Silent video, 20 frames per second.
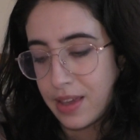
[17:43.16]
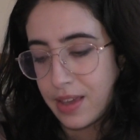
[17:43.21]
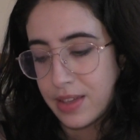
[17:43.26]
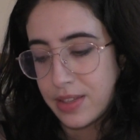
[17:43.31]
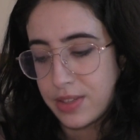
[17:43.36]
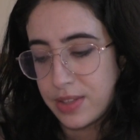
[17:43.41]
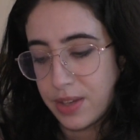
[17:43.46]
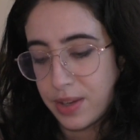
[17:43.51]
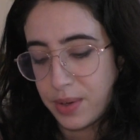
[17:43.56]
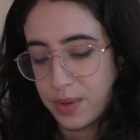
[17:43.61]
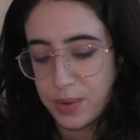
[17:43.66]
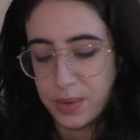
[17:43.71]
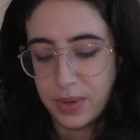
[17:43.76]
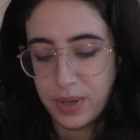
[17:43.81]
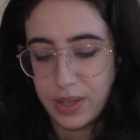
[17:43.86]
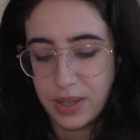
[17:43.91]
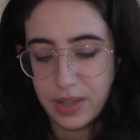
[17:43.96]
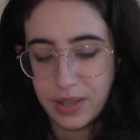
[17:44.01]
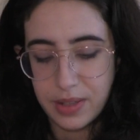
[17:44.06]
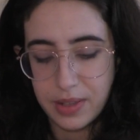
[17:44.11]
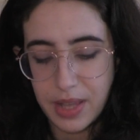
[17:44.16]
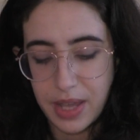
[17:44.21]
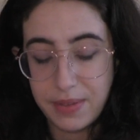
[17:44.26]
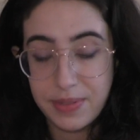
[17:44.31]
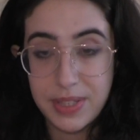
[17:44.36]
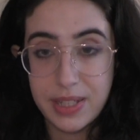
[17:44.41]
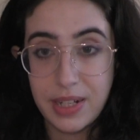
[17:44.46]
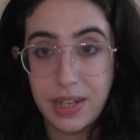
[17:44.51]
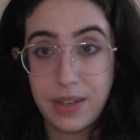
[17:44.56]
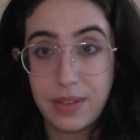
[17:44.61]
So life
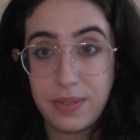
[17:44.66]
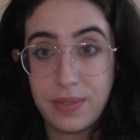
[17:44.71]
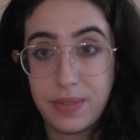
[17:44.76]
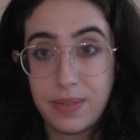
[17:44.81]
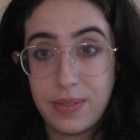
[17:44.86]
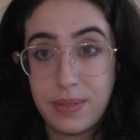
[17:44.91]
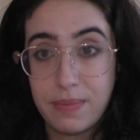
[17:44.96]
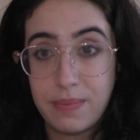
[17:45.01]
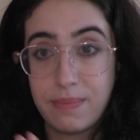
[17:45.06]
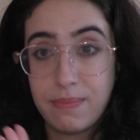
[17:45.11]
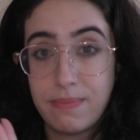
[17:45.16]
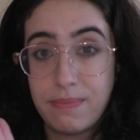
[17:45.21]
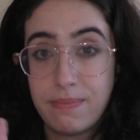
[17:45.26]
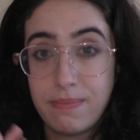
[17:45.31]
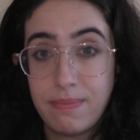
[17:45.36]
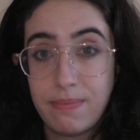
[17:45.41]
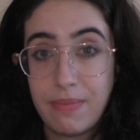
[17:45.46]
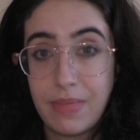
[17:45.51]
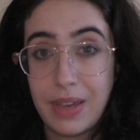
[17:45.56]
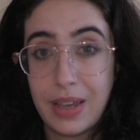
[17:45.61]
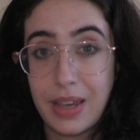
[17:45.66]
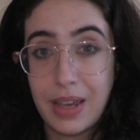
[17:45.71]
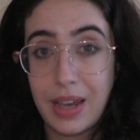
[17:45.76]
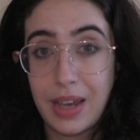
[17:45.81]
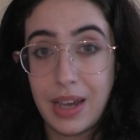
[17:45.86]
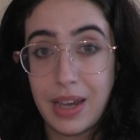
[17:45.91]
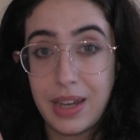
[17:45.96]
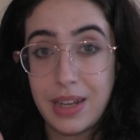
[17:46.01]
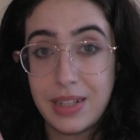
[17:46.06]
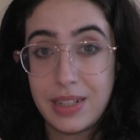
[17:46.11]
stuff.
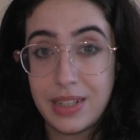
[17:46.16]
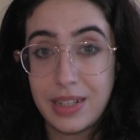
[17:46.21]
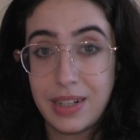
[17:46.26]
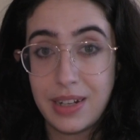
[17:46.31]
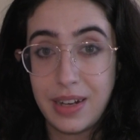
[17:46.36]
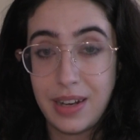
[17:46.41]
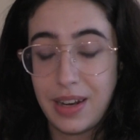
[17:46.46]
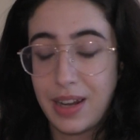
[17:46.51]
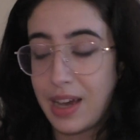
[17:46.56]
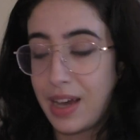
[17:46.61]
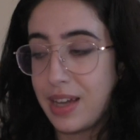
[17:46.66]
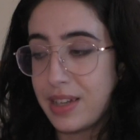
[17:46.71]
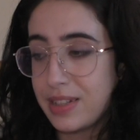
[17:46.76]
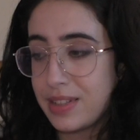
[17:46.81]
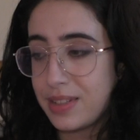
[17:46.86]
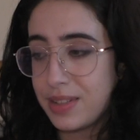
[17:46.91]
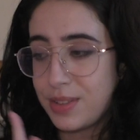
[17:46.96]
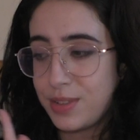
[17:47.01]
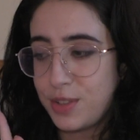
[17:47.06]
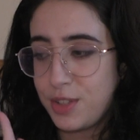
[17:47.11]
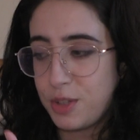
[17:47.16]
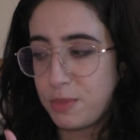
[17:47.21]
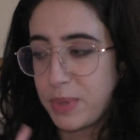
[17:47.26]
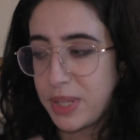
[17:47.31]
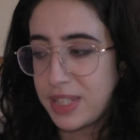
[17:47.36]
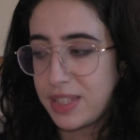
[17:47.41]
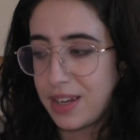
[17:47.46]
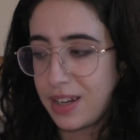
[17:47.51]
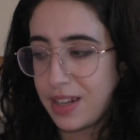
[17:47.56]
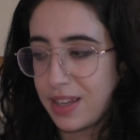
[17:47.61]
I did not do my
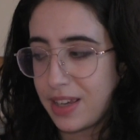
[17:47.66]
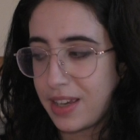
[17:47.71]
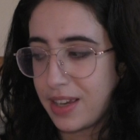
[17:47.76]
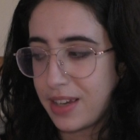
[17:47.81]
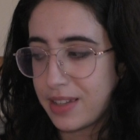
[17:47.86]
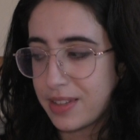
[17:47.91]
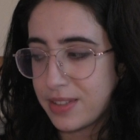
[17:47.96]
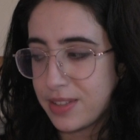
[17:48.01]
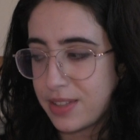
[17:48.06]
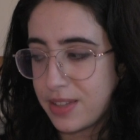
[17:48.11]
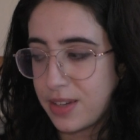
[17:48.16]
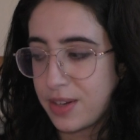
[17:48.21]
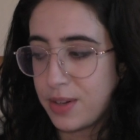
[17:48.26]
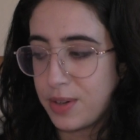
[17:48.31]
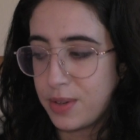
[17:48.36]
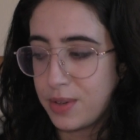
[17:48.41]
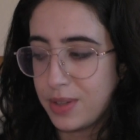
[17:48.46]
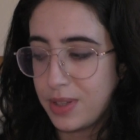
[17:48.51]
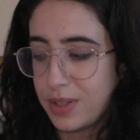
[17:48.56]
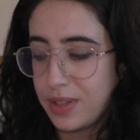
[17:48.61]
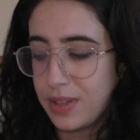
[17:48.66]
studying, so